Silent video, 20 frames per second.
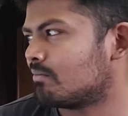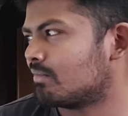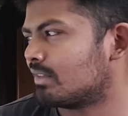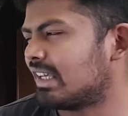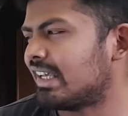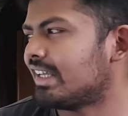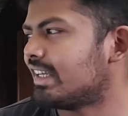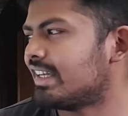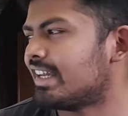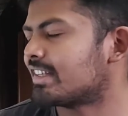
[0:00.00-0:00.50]

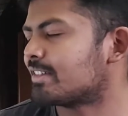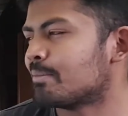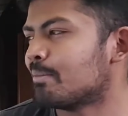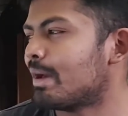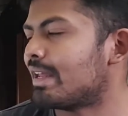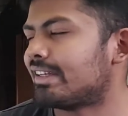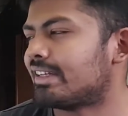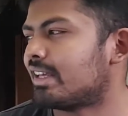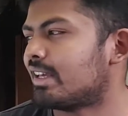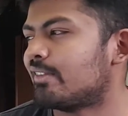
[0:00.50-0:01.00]
It doesn't
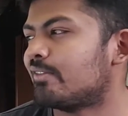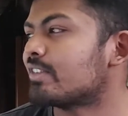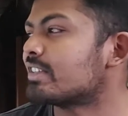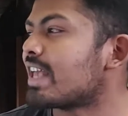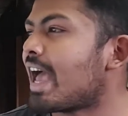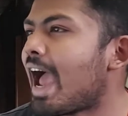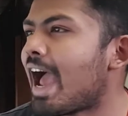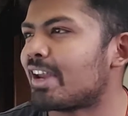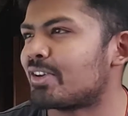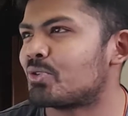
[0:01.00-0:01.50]
matter if it's
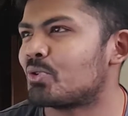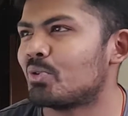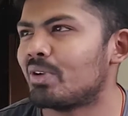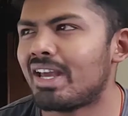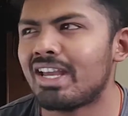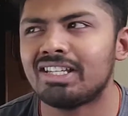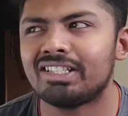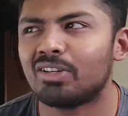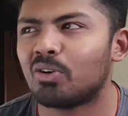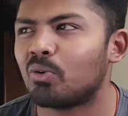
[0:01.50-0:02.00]
hair too
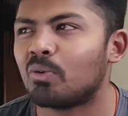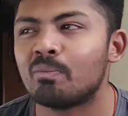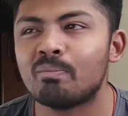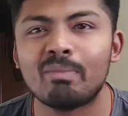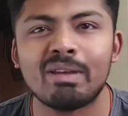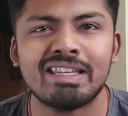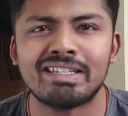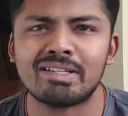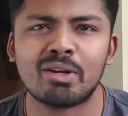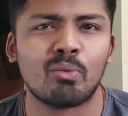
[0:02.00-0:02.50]
late or
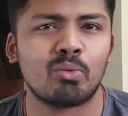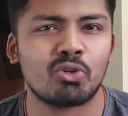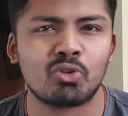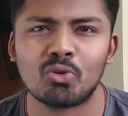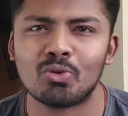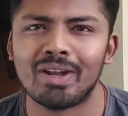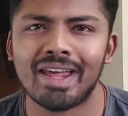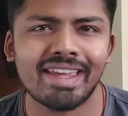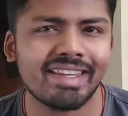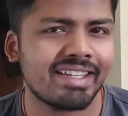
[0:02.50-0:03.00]
meter
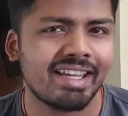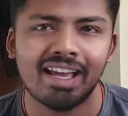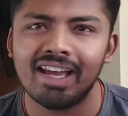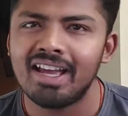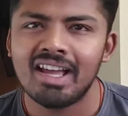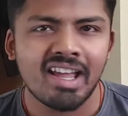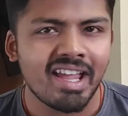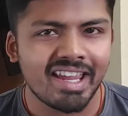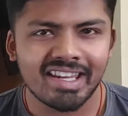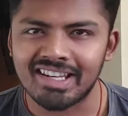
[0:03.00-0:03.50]
too late.
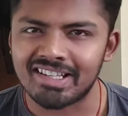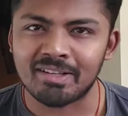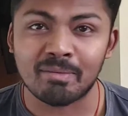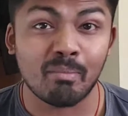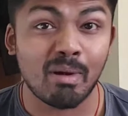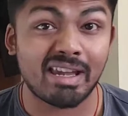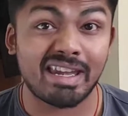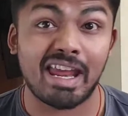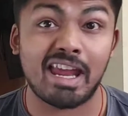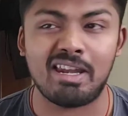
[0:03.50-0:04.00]
It doesn't
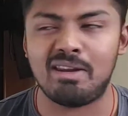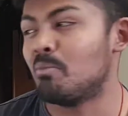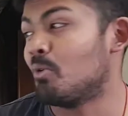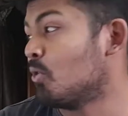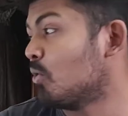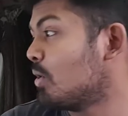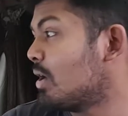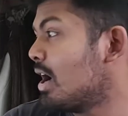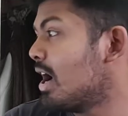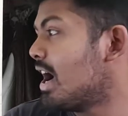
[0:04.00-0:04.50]
matter
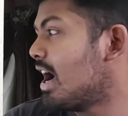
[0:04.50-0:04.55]
anymore.